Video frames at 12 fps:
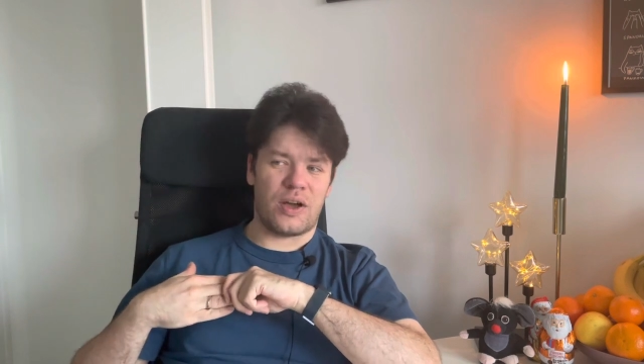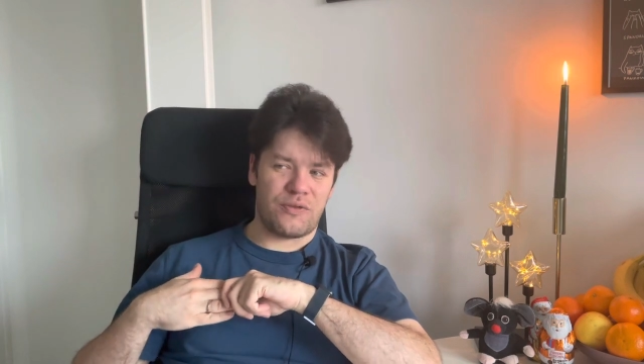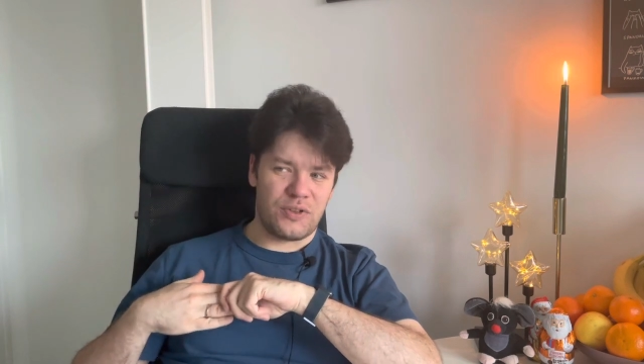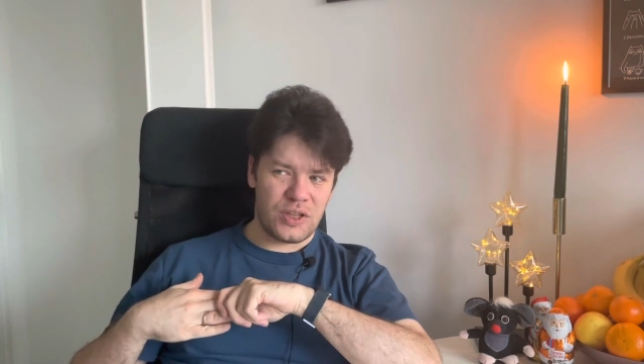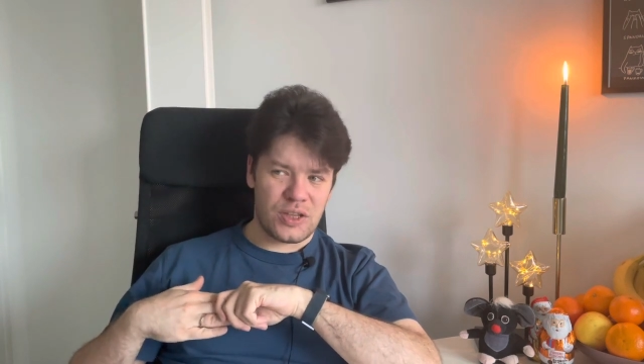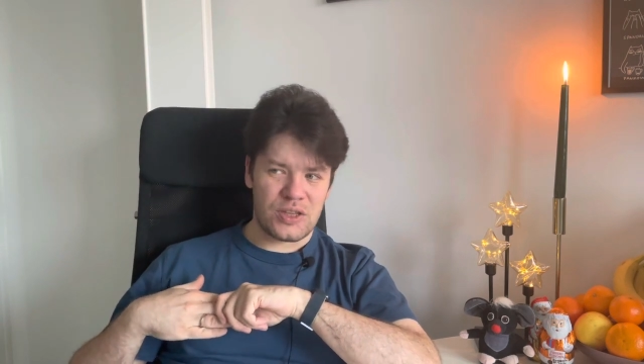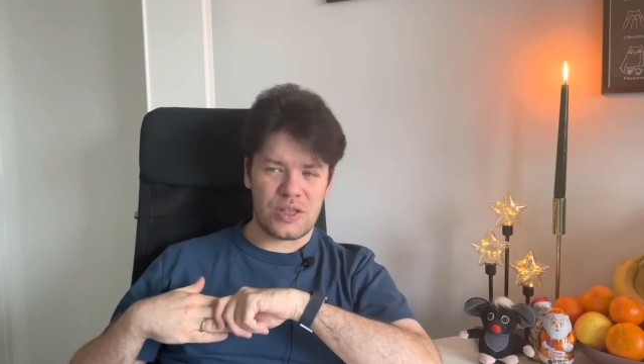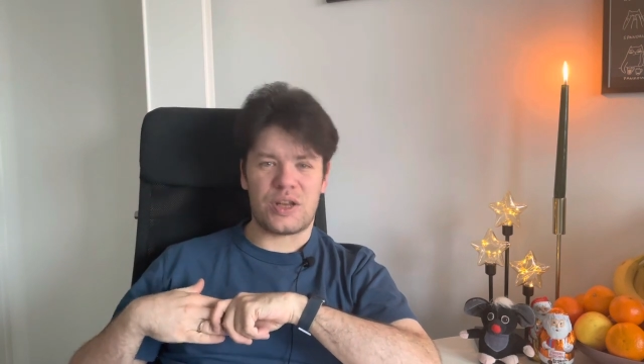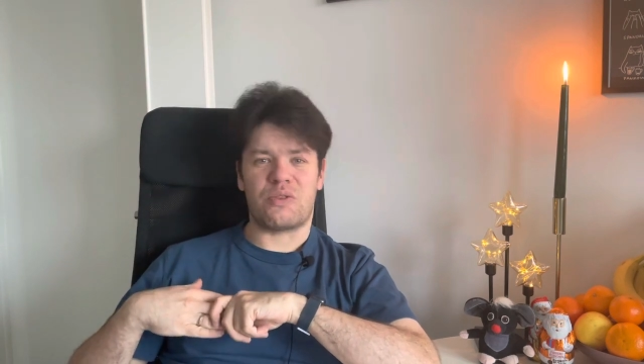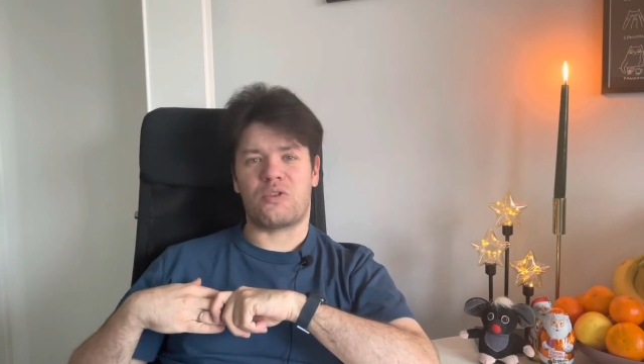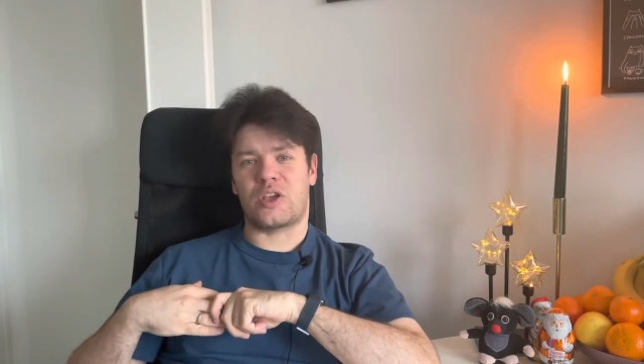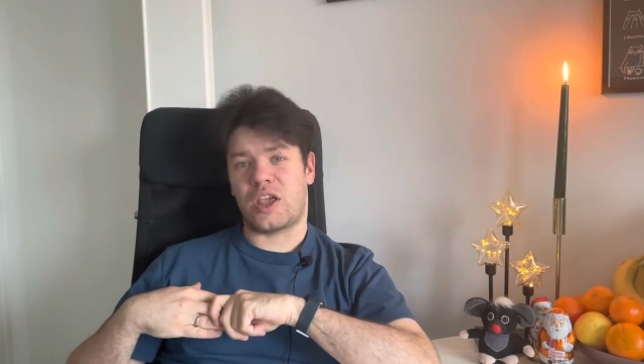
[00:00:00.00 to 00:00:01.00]
Affinity
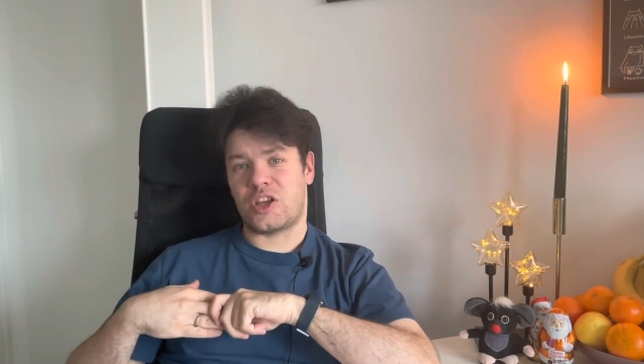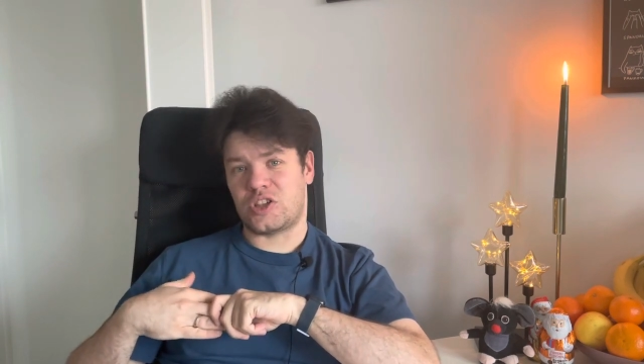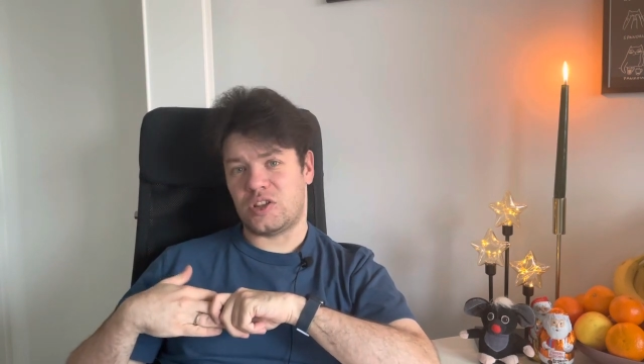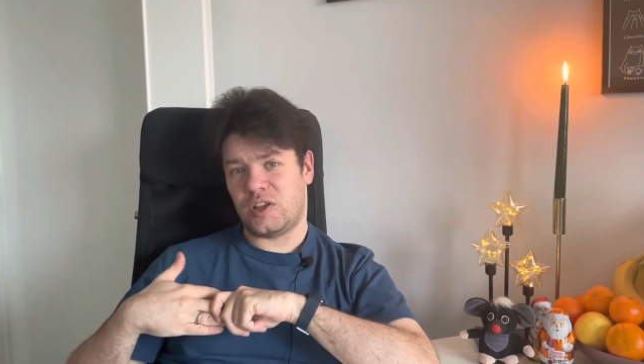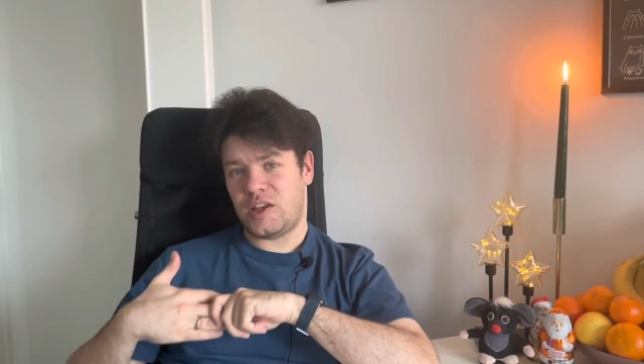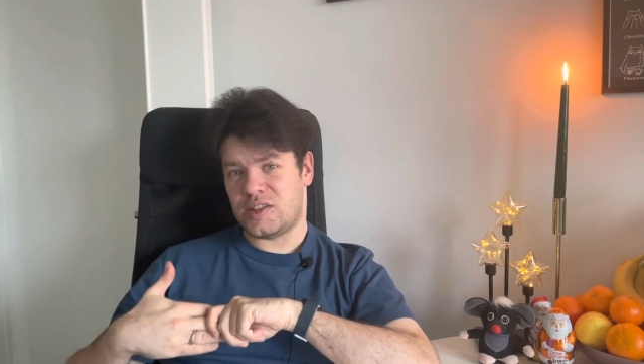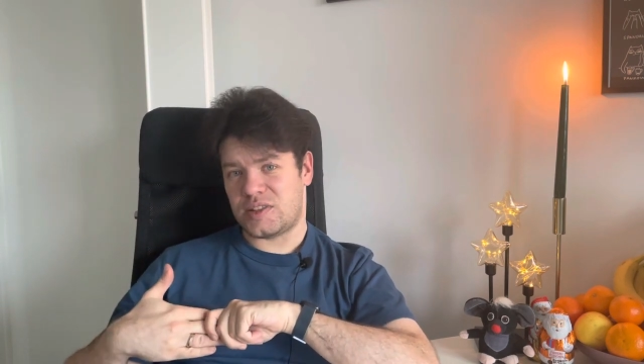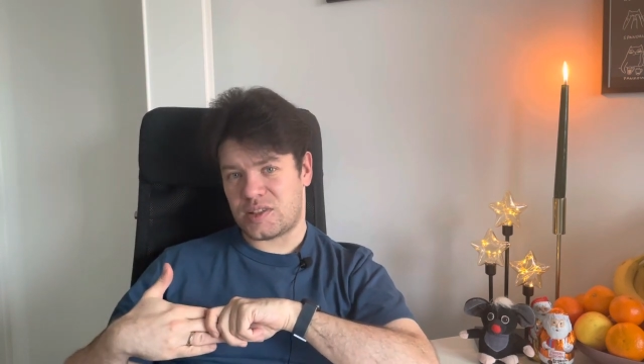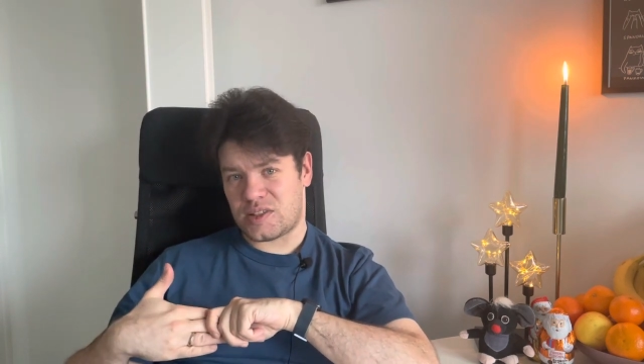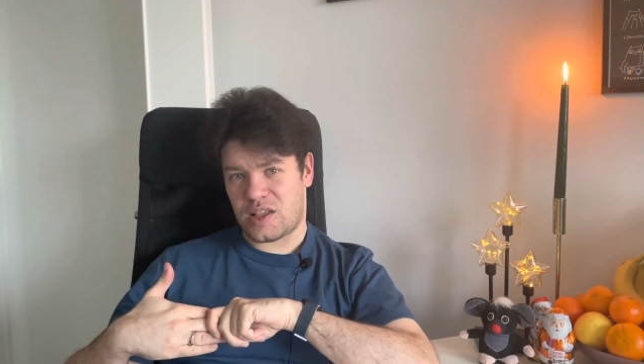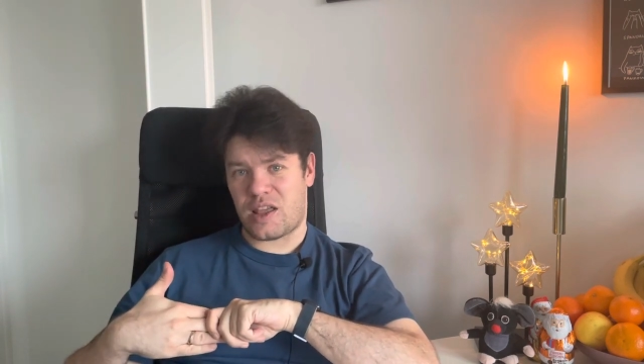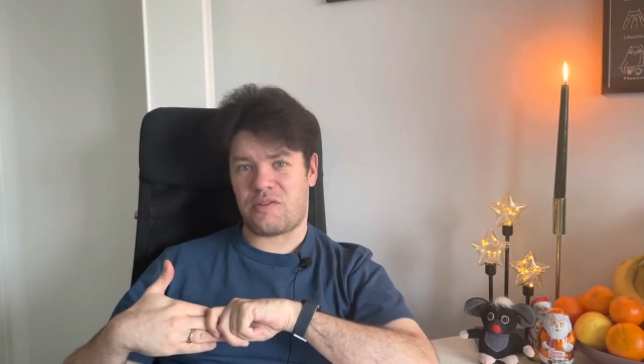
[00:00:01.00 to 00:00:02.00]
revocation list
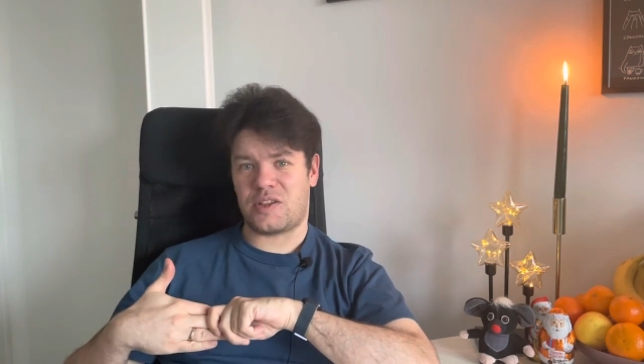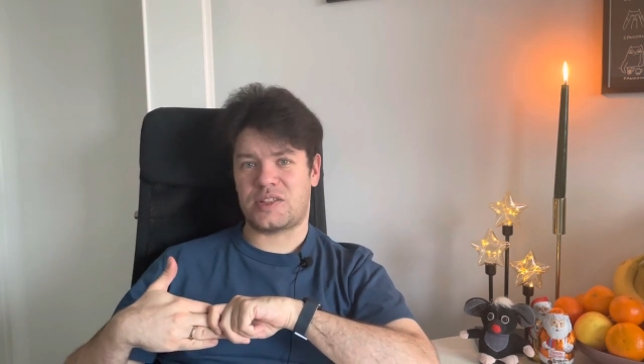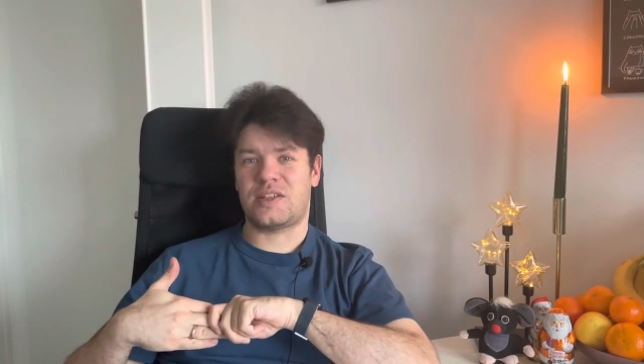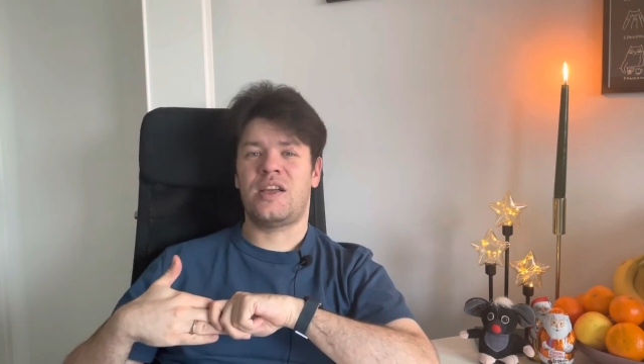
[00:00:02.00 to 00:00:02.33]
service.